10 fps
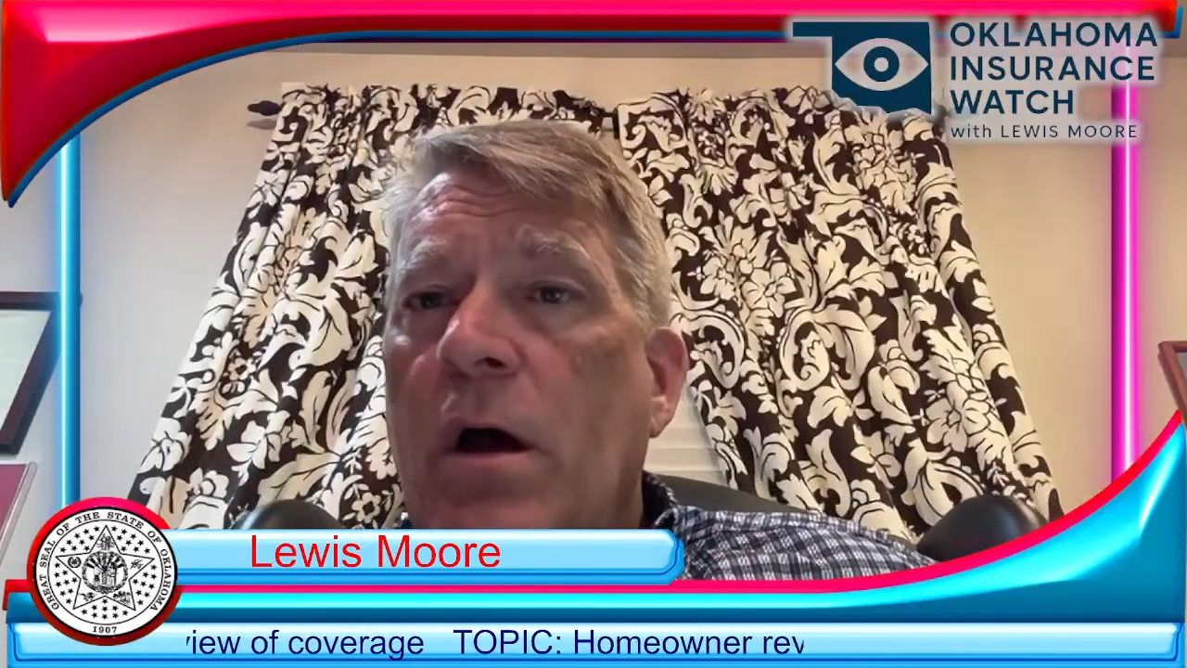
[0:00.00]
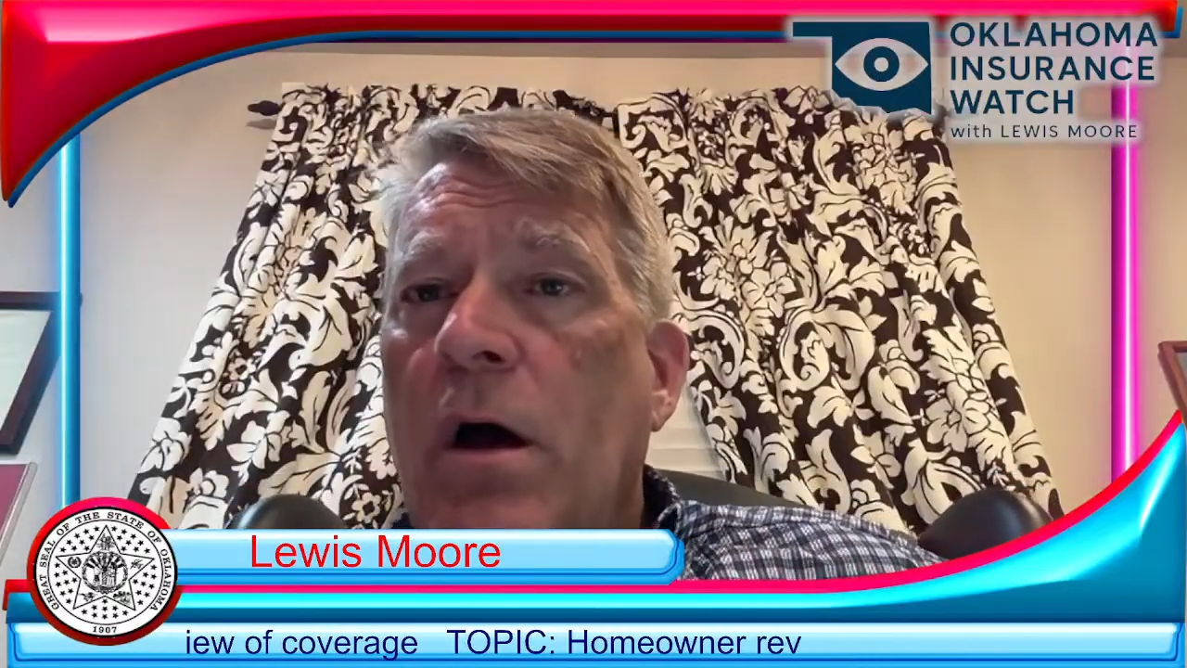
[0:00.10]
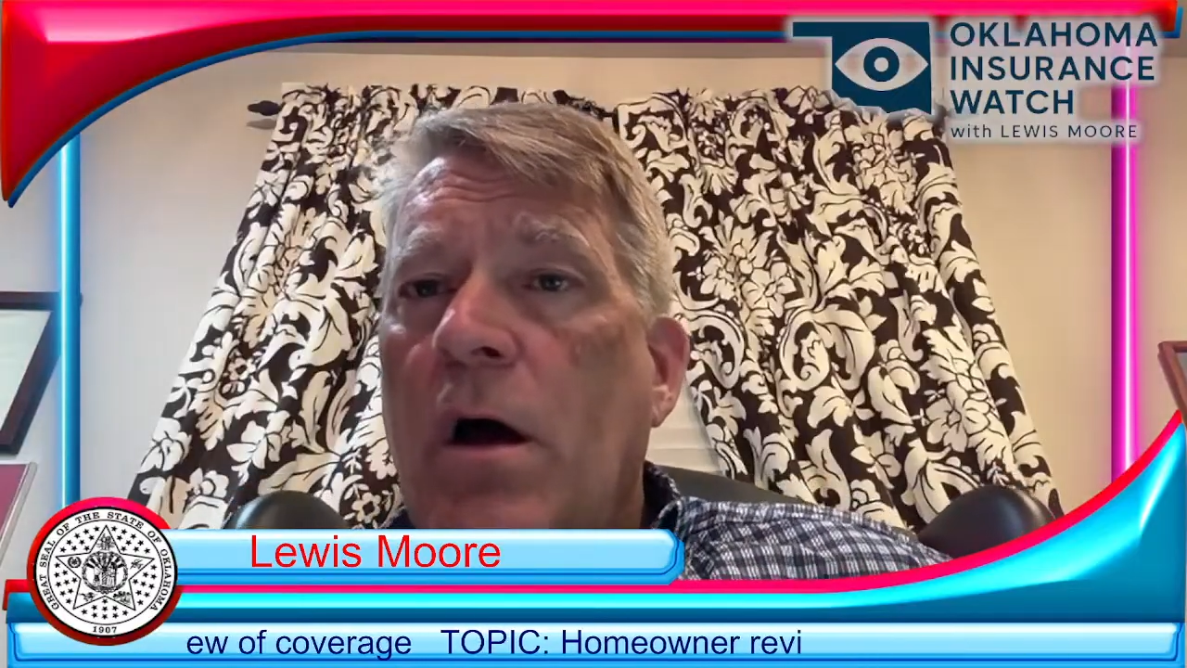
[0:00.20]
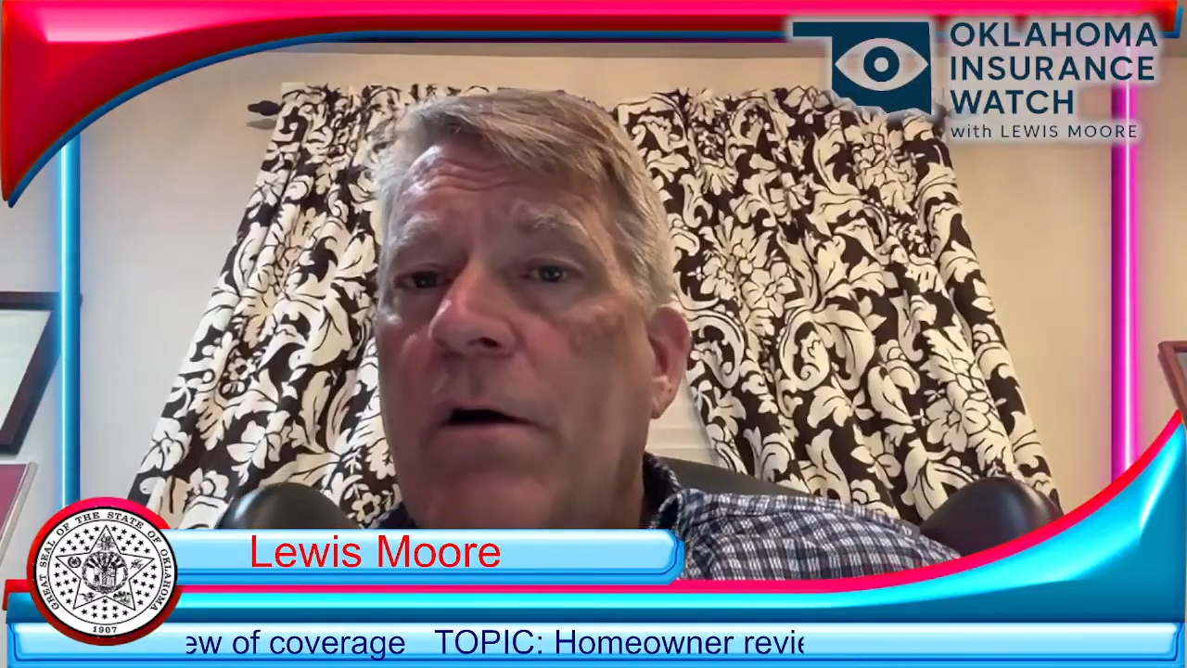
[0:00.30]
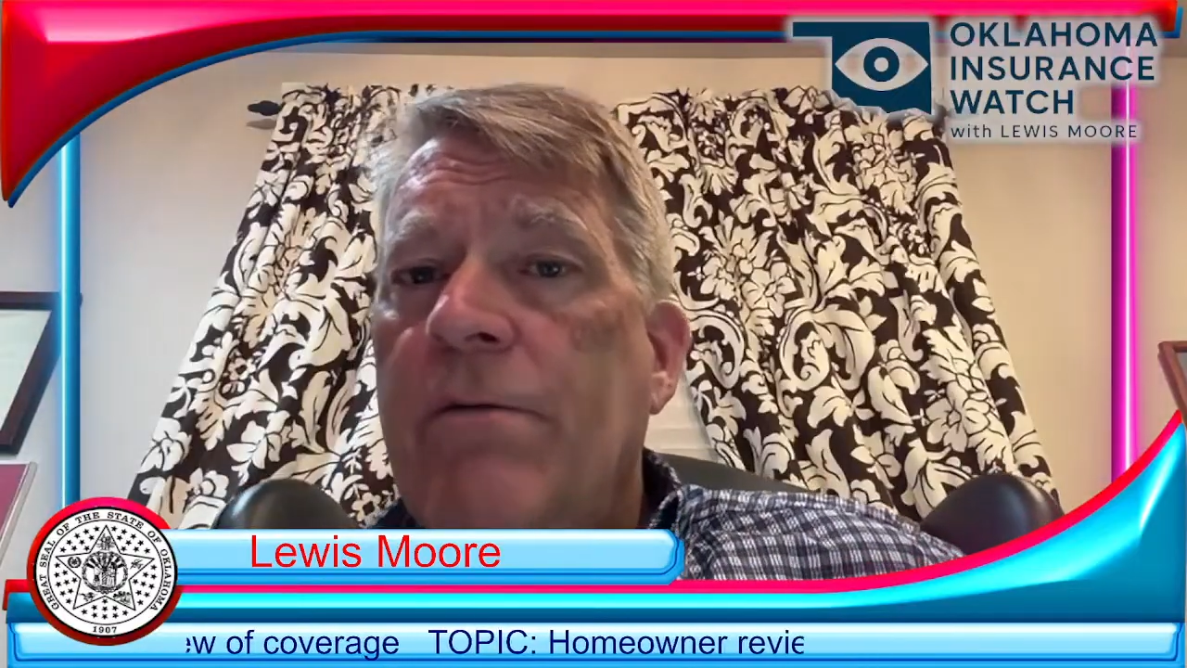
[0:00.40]

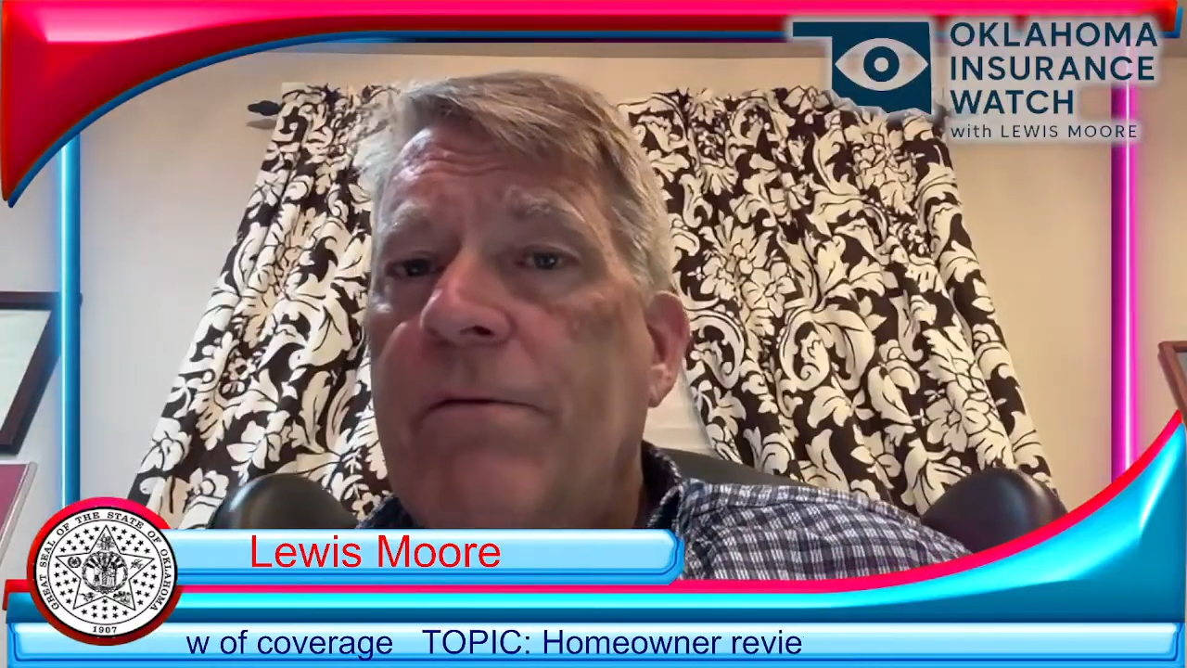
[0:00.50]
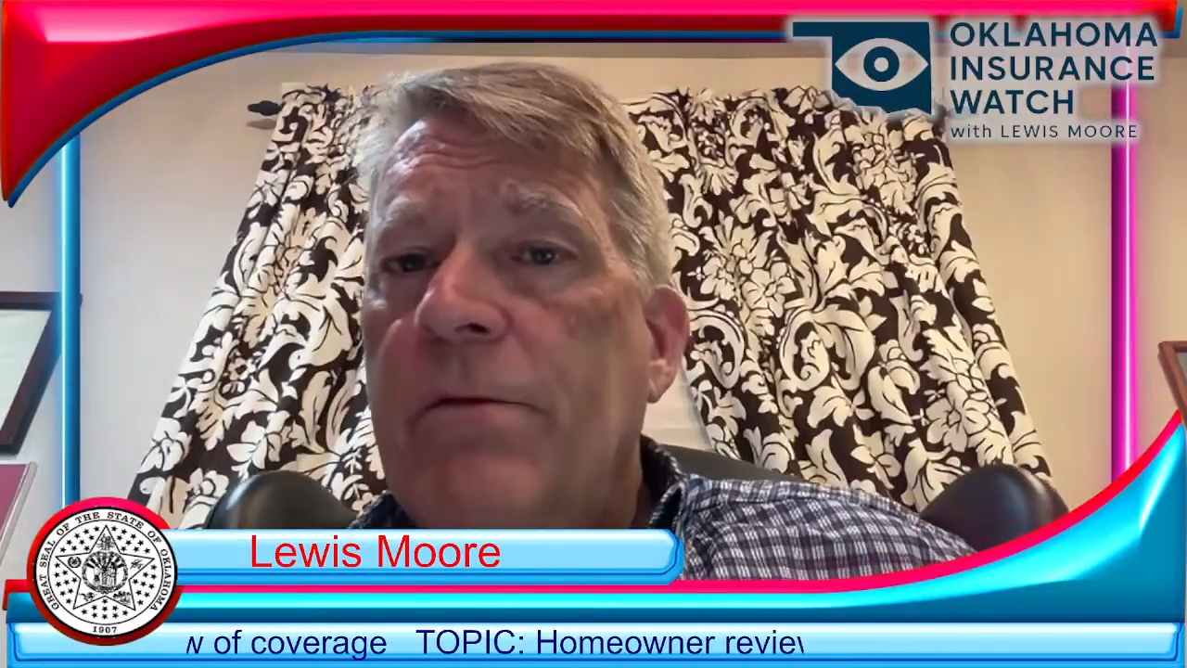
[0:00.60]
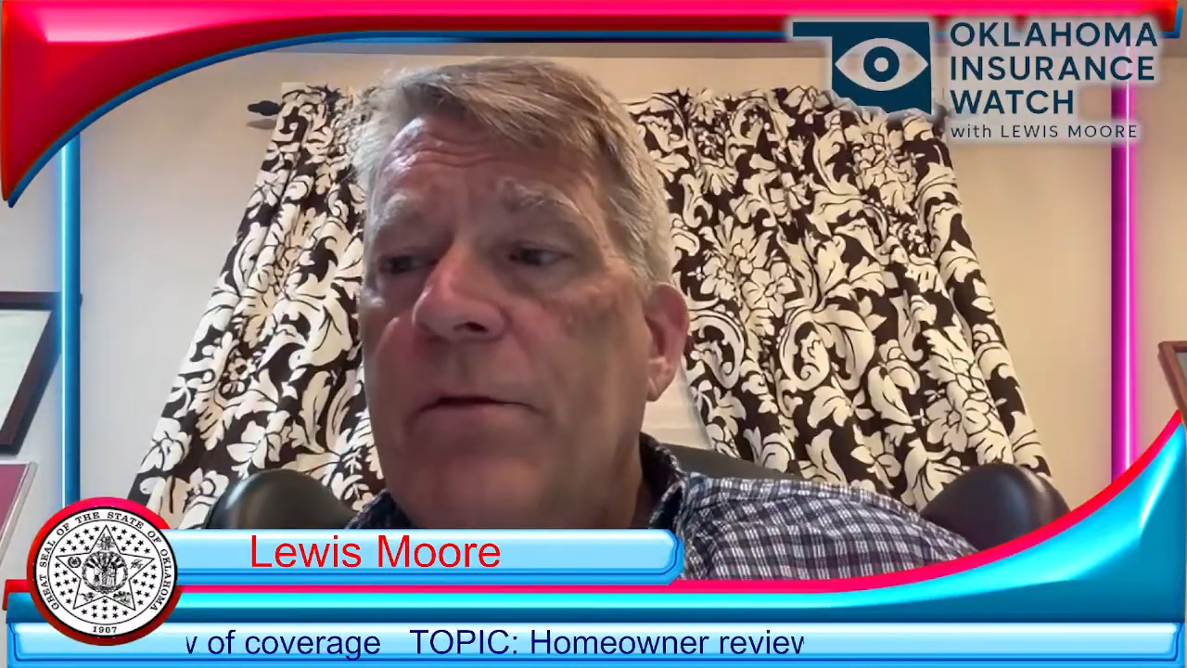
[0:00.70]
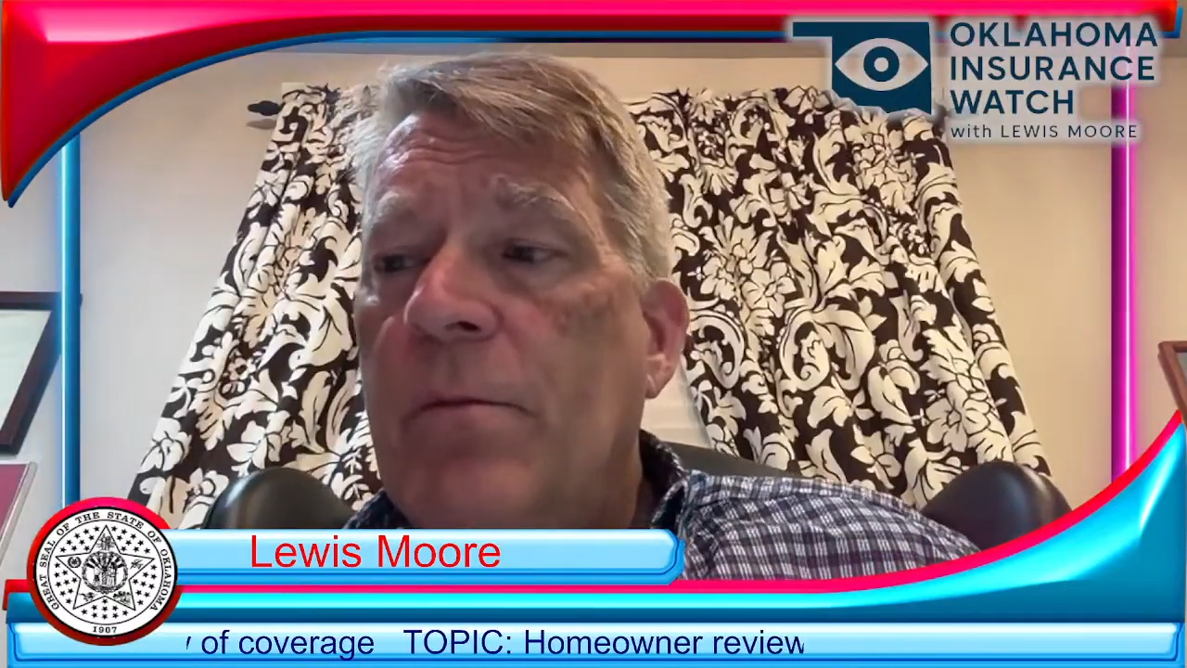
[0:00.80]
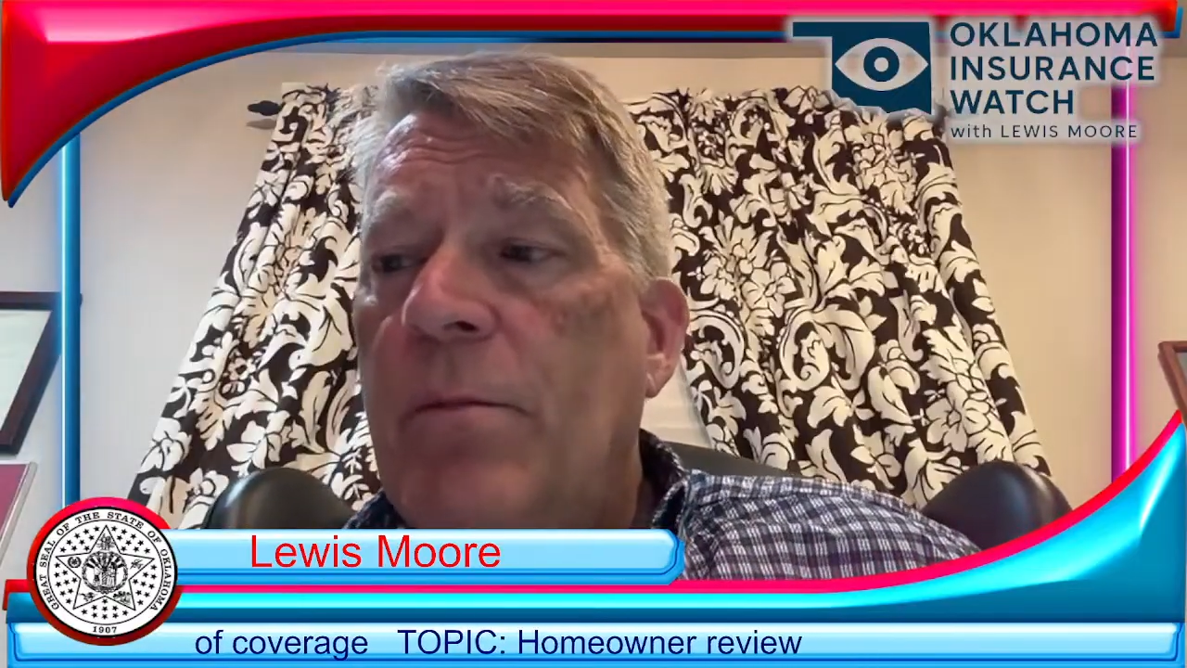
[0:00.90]
off the